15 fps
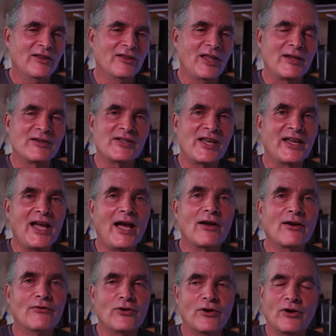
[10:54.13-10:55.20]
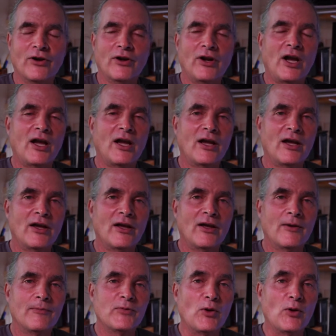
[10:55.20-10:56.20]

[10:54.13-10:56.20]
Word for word: they take out of your uh,